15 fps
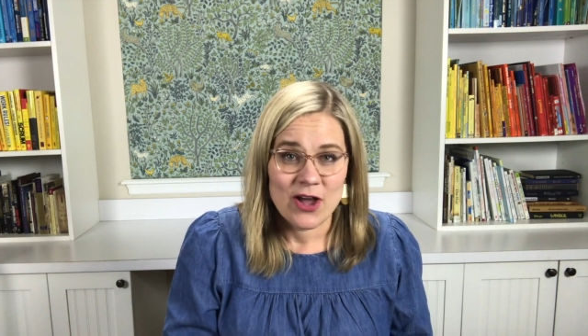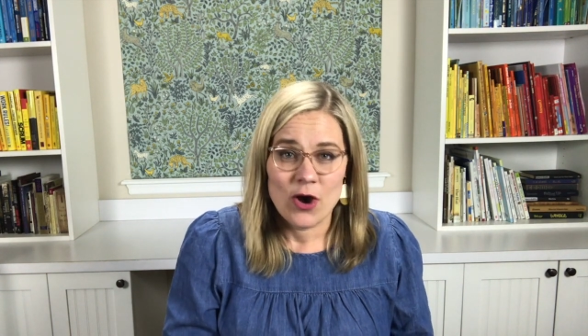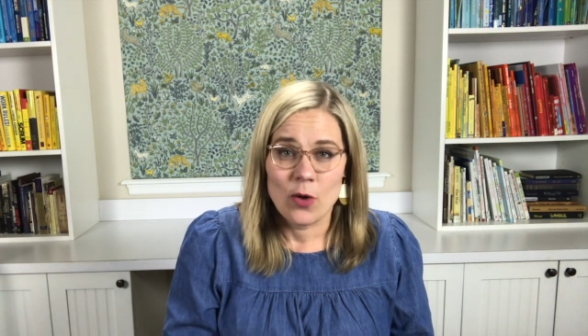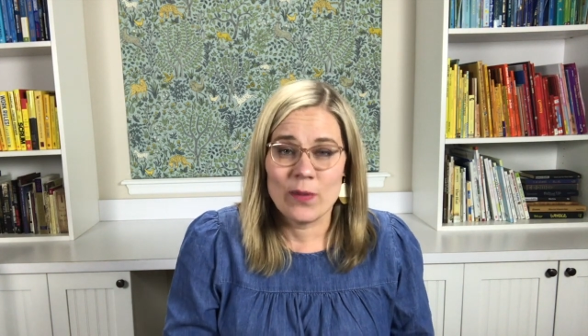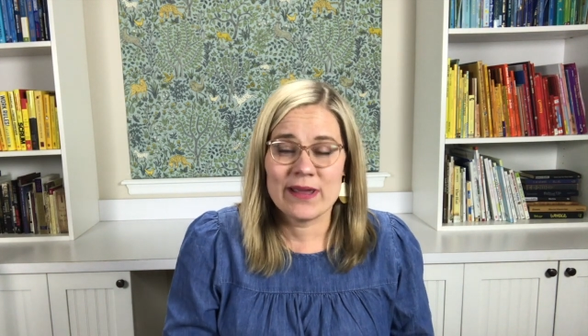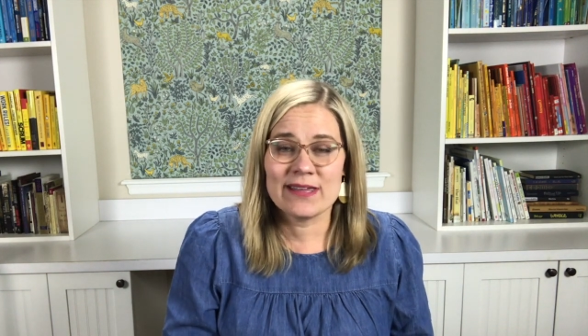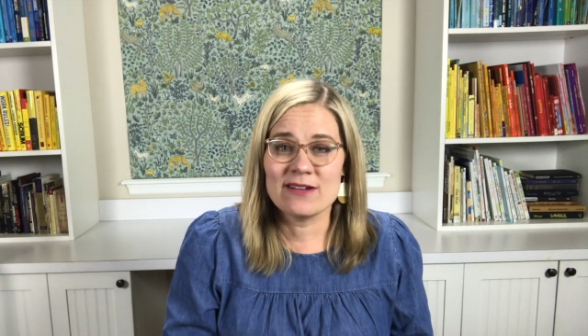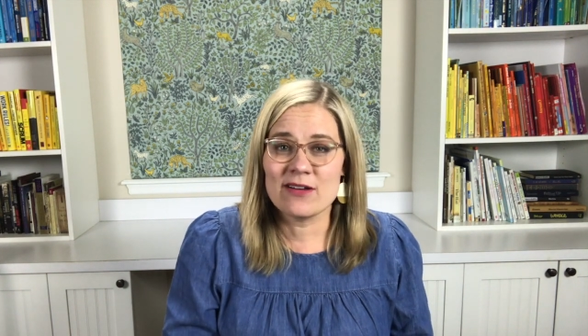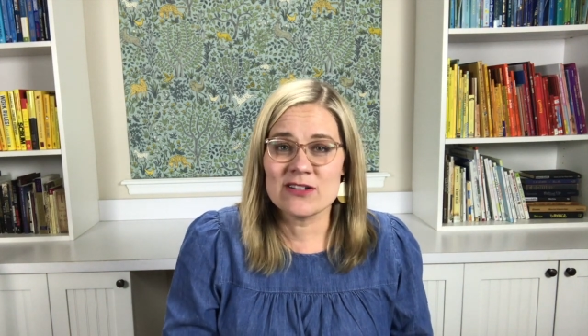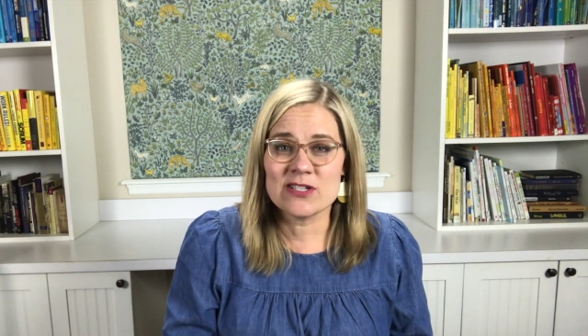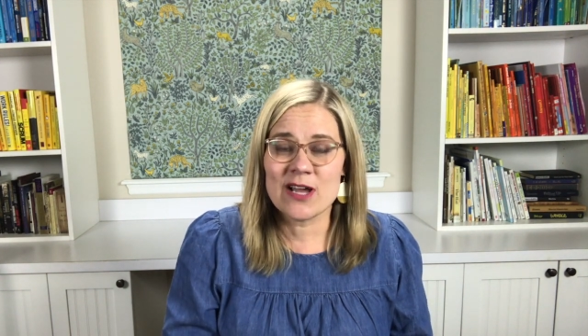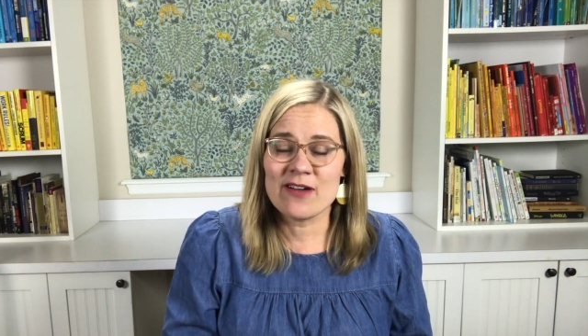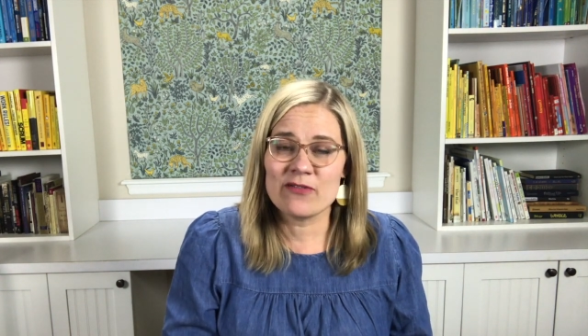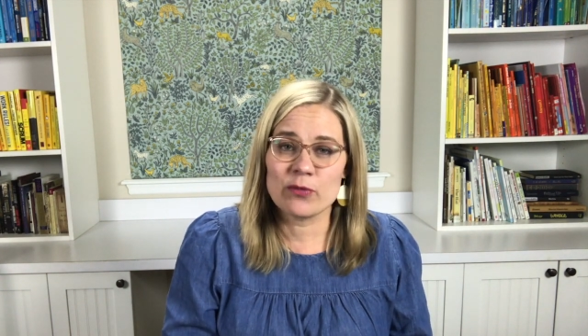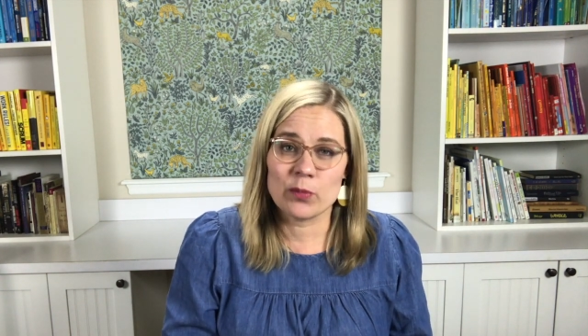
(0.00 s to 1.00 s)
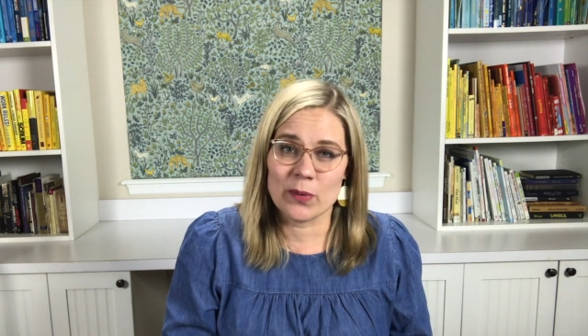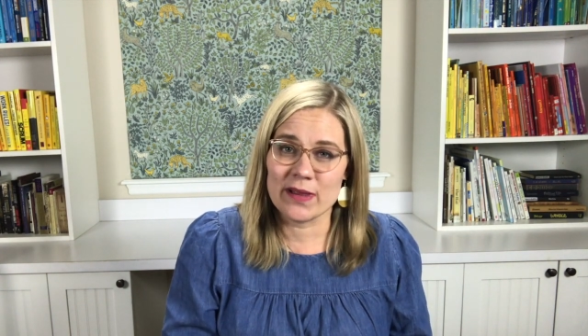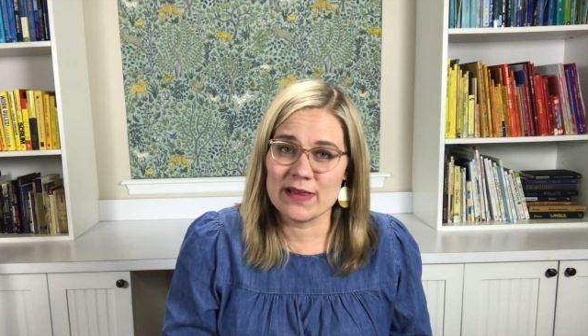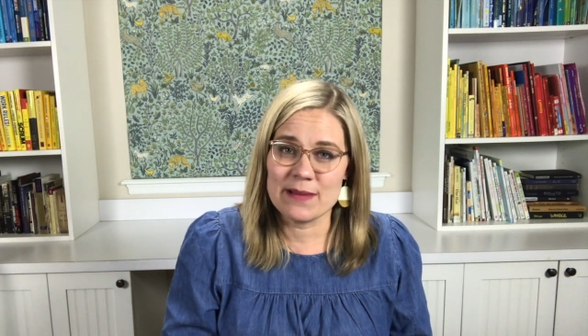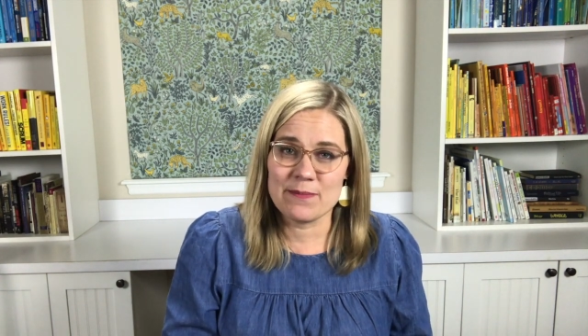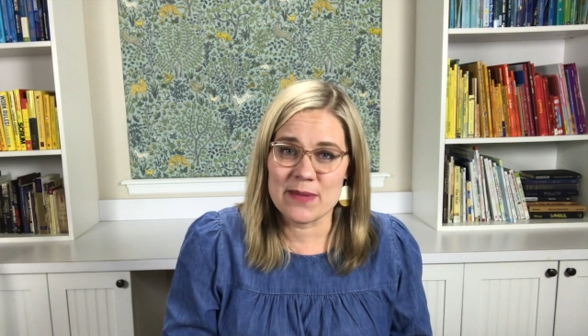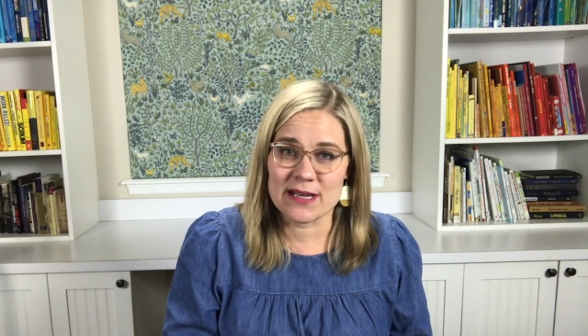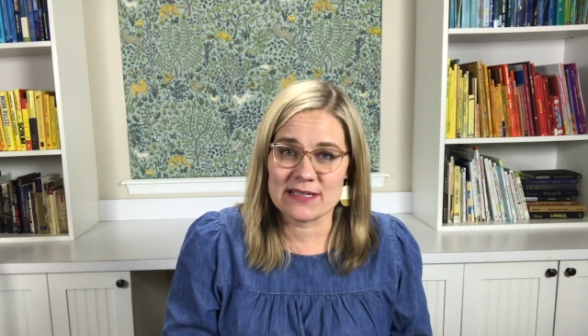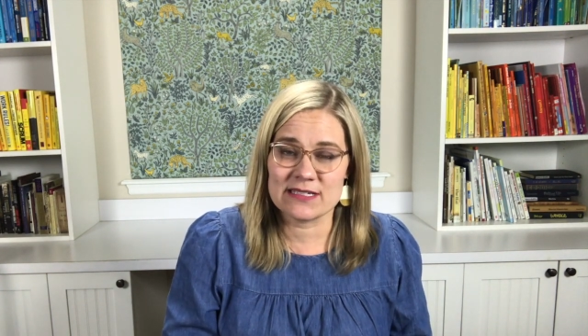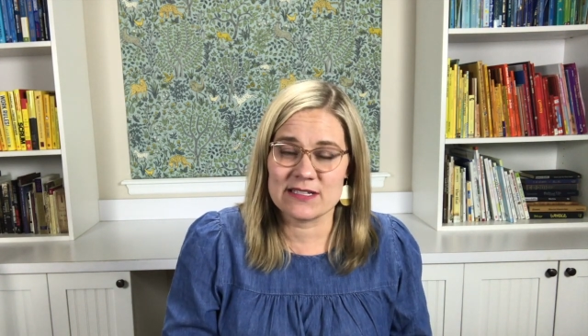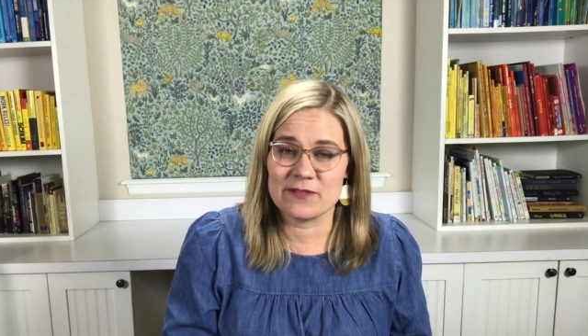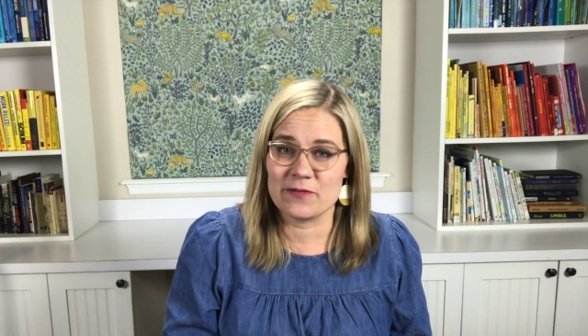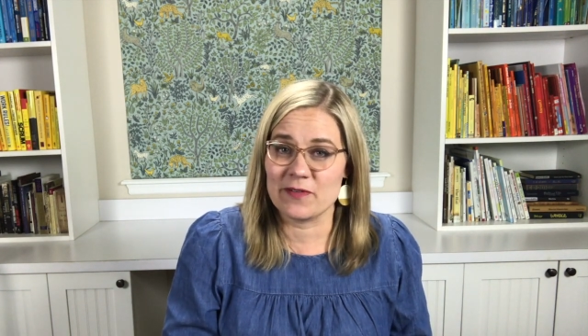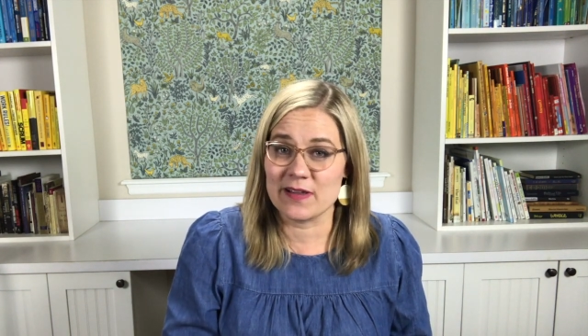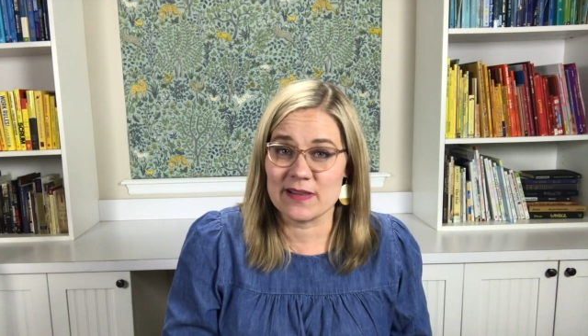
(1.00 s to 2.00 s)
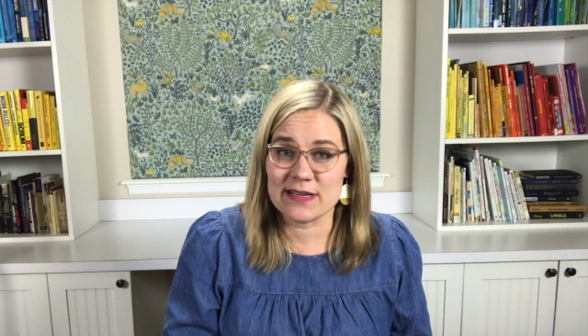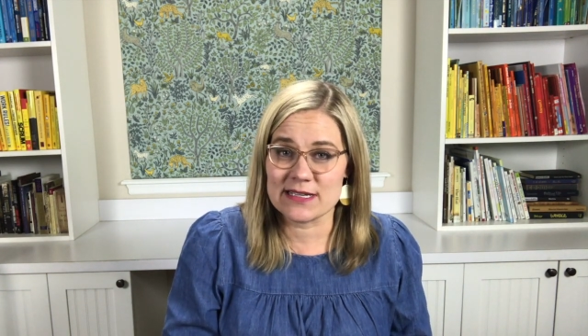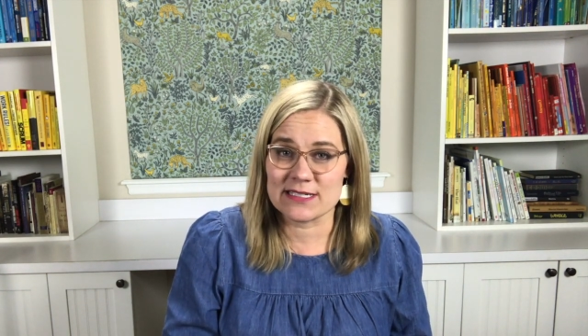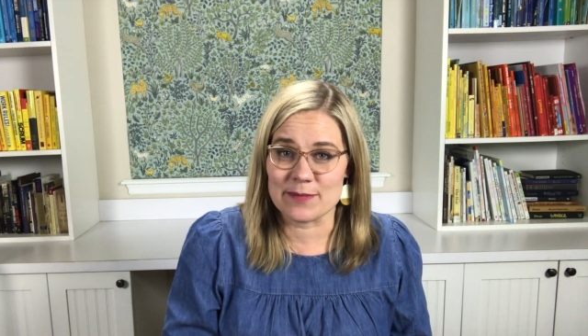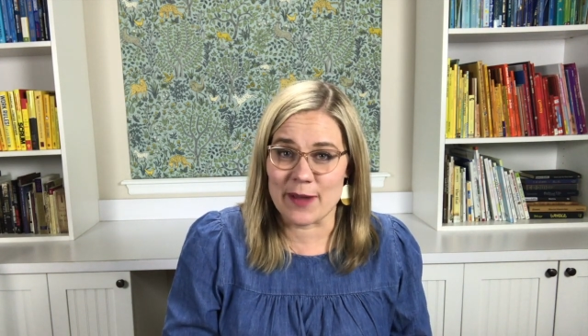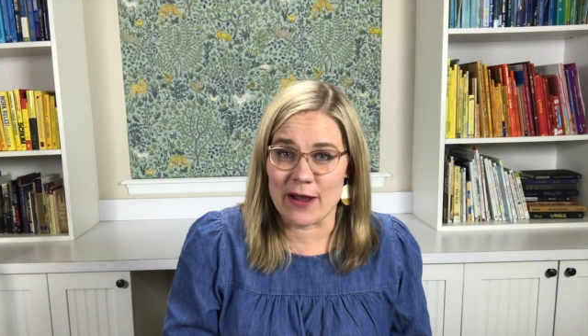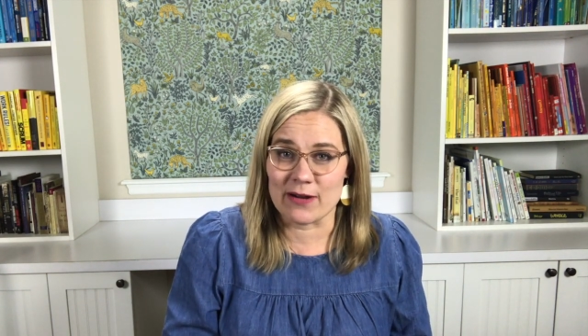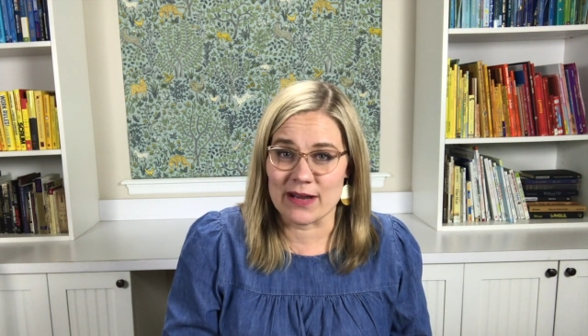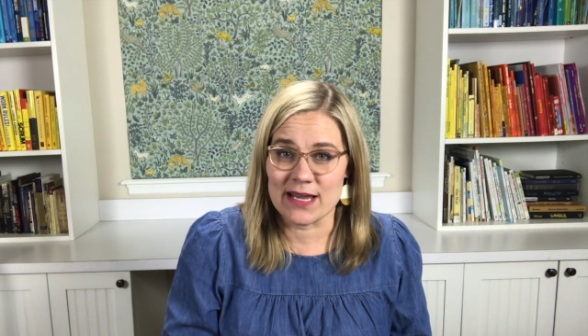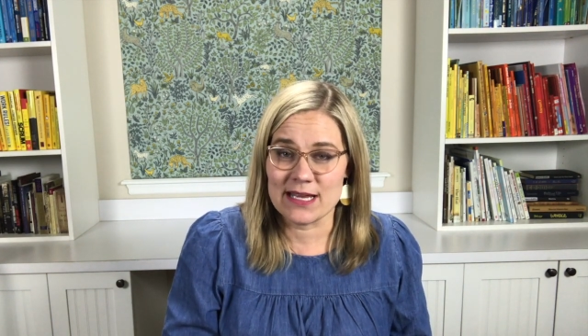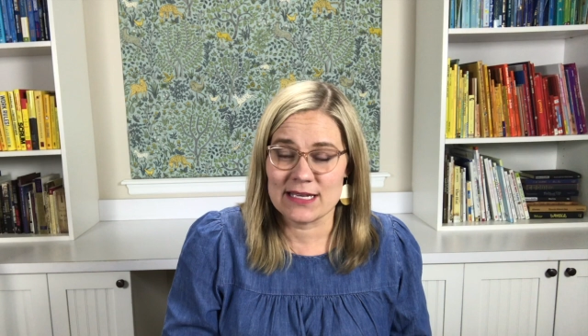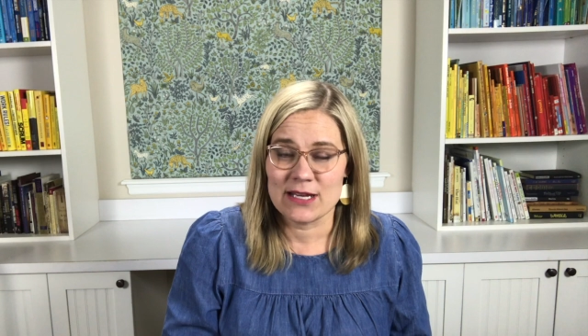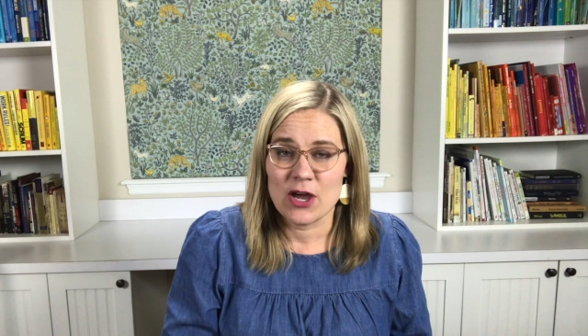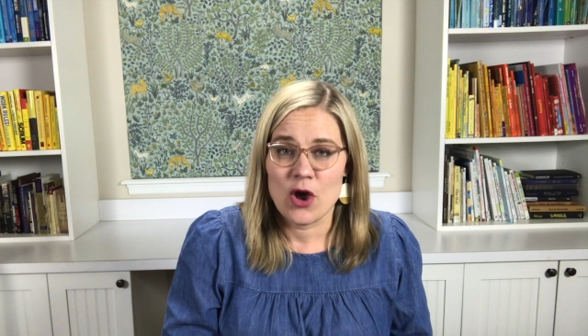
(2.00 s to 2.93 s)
We can also have really mixed feelings about it,